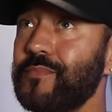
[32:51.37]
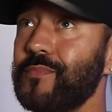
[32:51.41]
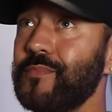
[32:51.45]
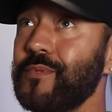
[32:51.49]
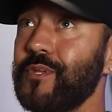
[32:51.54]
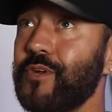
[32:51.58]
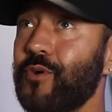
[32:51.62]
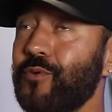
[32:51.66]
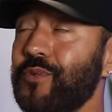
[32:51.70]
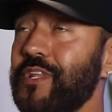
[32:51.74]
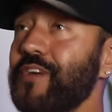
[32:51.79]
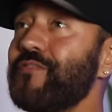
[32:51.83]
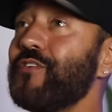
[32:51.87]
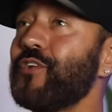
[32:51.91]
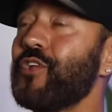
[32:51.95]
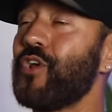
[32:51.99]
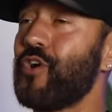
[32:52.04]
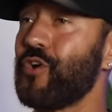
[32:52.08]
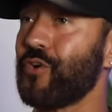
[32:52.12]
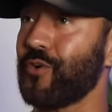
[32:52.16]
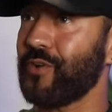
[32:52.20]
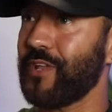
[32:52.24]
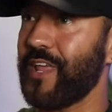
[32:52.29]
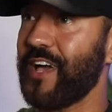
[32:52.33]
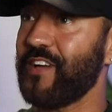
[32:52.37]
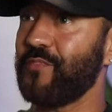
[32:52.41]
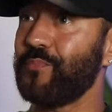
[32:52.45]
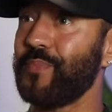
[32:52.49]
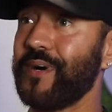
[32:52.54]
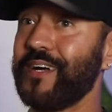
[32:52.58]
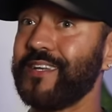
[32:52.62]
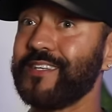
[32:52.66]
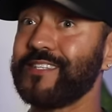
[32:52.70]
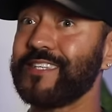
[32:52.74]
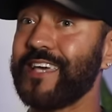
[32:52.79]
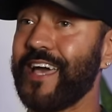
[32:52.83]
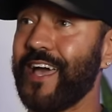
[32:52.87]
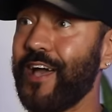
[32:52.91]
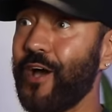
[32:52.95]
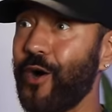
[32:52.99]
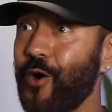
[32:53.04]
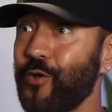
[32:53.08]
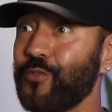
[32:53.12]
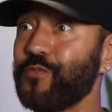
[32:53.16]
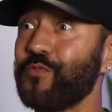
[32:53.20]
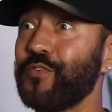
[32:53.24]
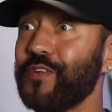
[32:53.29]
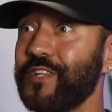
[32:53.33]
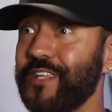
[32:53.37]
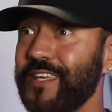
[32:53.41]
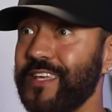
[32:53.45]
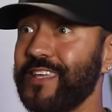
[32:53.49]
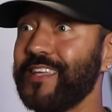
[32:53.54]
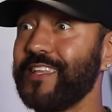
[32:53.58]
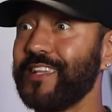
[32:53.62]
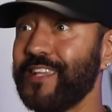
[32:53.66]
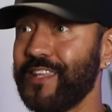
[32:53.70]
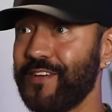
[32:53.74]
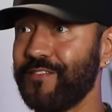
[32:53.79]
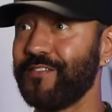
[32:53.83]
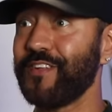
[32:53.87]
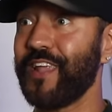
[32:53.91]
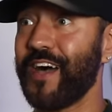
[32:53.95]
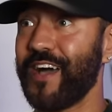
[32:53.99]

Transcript: you know, live a longer life, but to healthfully live